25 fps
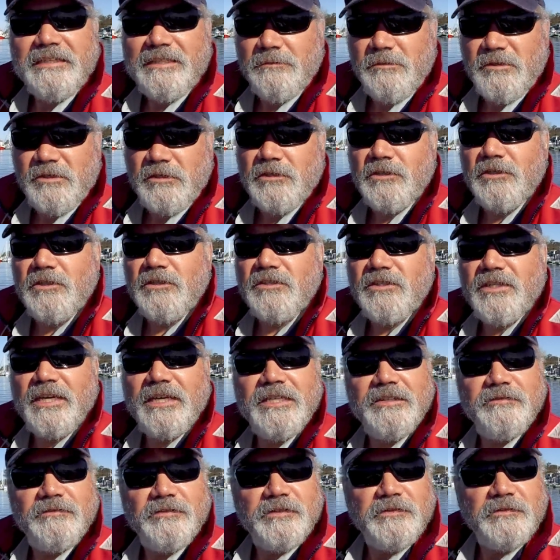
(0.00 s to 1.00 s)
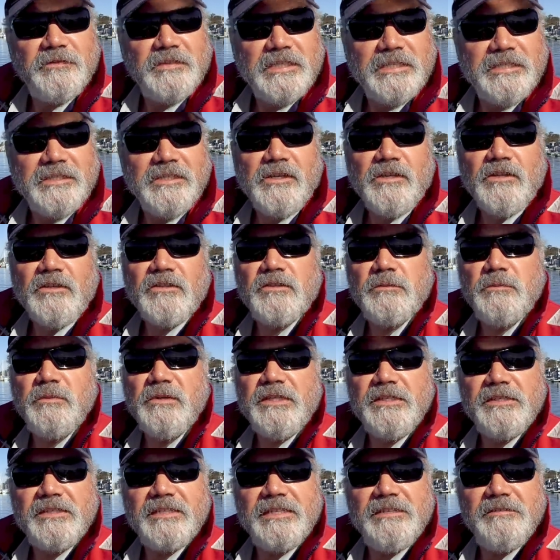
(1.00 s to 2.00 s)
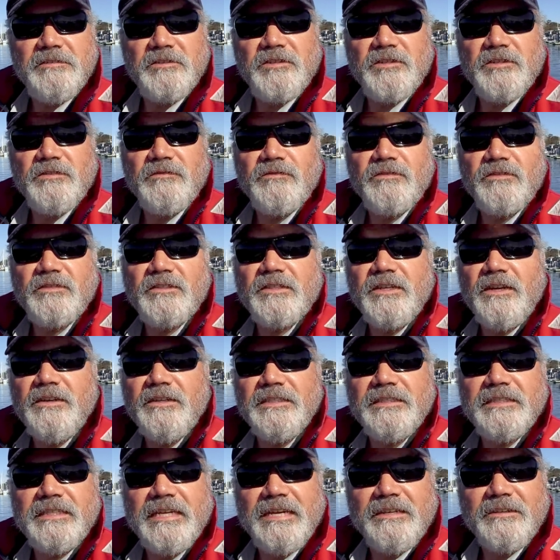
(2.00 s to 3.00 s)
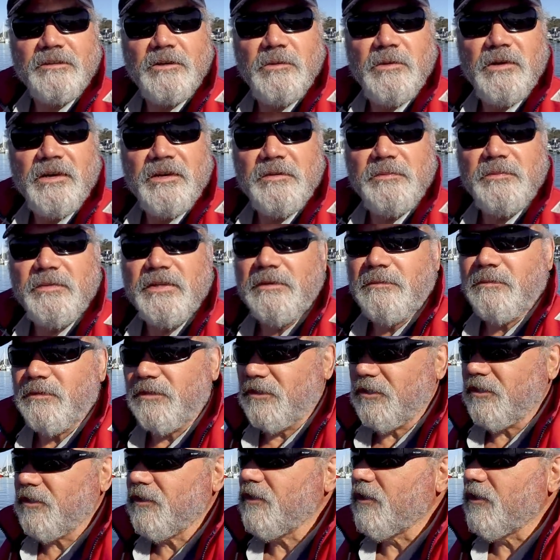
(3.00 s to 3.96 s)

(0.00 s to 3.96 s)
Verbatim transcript: there was a good 10 to 15 knots, but it seems to have died down quite a bit, which is